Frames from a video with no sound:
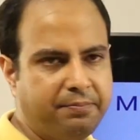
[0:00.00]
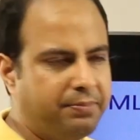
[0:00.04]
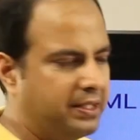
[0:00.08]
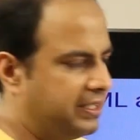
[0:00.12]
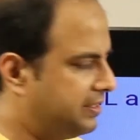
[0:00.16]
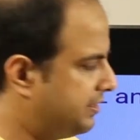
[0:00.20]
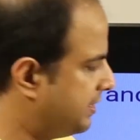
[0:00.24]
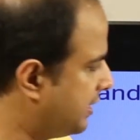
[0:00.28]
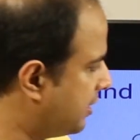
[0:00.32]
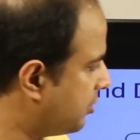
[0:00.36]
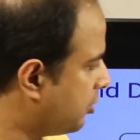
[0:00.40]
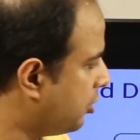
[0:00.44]

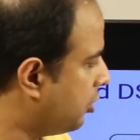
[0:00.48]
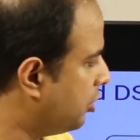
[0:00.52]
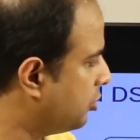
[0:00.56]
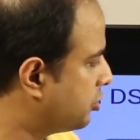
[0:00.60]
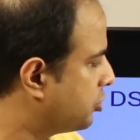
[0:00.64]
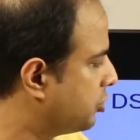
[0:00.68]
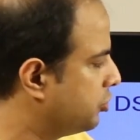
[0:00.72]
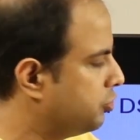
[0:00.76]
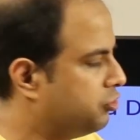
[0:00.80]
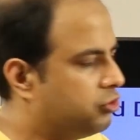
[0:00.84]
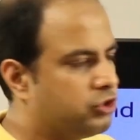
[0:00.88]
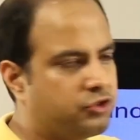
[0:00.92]
but they are
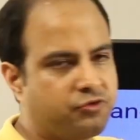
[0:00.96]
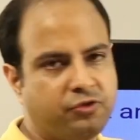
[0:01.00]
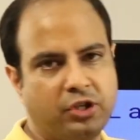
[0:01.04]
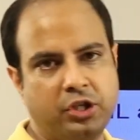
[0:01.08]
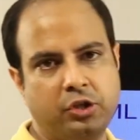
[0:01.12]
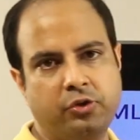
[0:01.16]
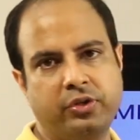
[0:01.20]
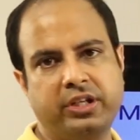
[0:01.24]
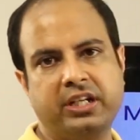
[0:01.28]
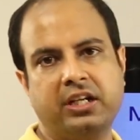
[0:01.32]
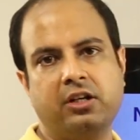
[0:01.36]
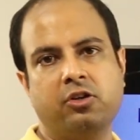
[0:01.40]
also used for
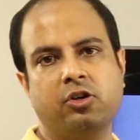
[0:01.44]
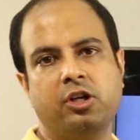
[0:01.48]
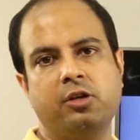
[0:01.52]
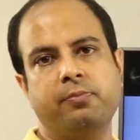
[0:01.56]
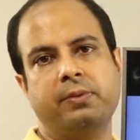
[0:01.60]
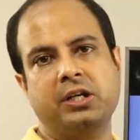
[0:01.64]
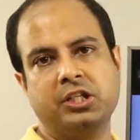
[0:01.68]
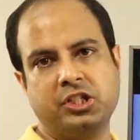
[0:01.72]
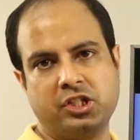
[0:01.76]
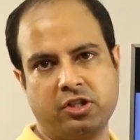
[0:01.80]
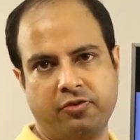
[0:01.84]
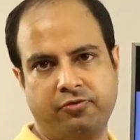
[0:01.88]
doing a whole
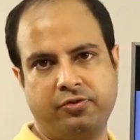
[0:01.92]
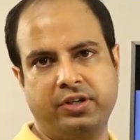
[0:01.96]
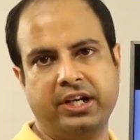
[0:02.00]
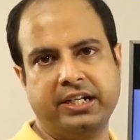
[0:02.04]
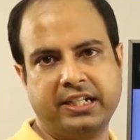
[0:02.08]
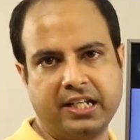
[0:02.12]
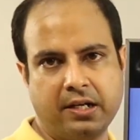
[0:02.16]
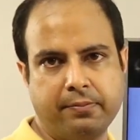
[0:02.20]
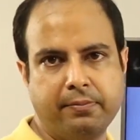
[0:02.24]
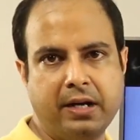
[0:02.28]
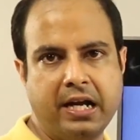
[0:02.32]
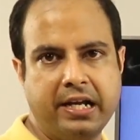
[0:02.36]
bunch of
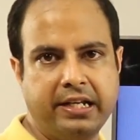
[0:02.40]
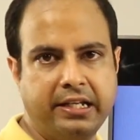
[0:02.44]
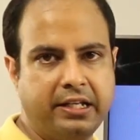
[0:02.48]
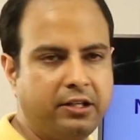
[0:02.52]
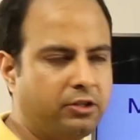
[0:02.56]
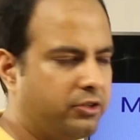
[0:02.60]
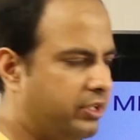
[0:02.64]
data mining.